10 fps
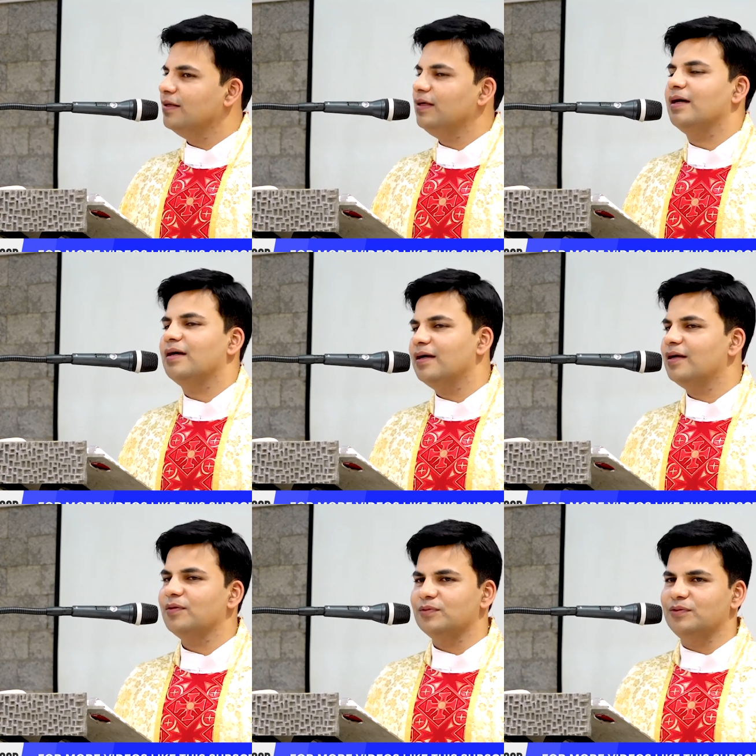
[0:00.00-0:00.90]
Yeah,
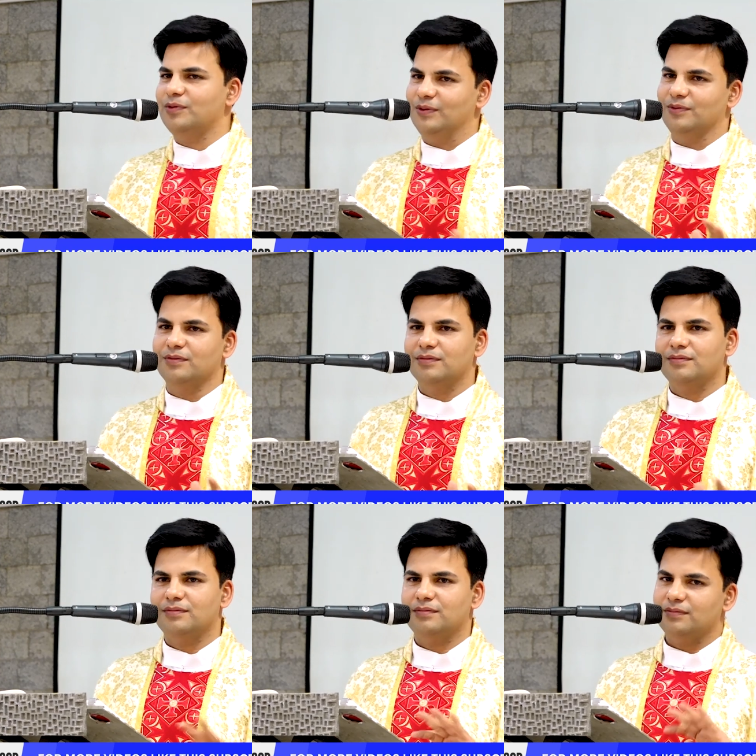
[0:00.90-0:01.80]
around 2,
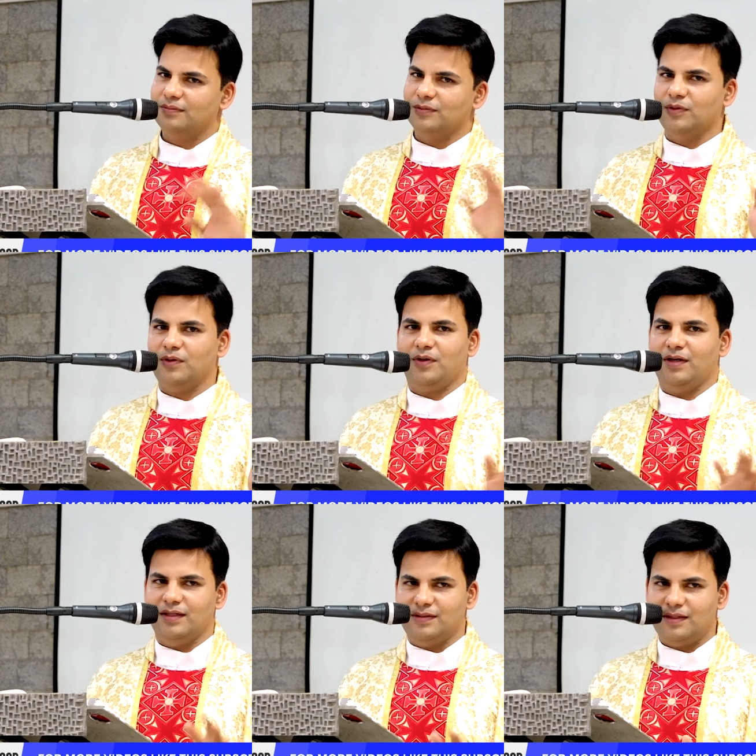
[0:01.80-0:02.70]
more
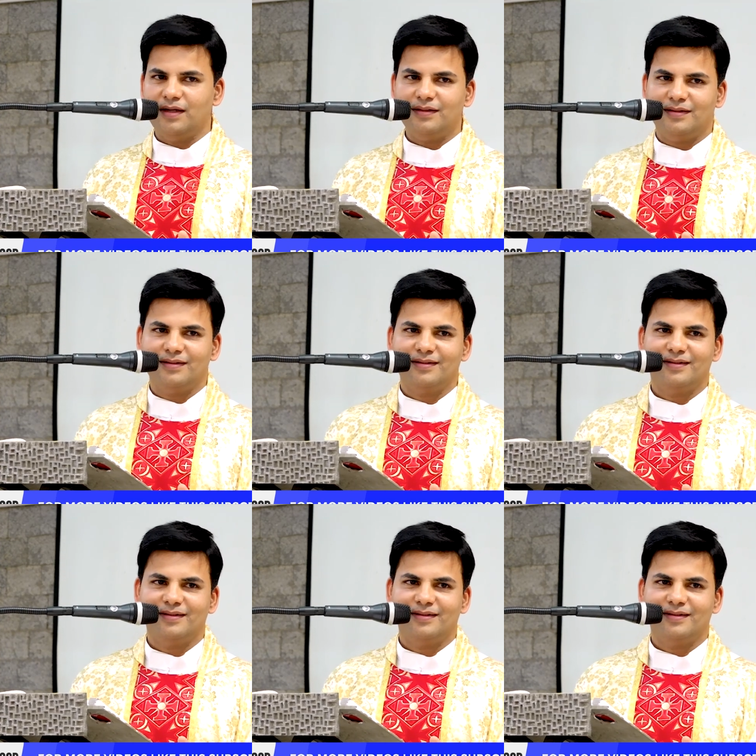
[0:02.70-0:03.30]
or less, right?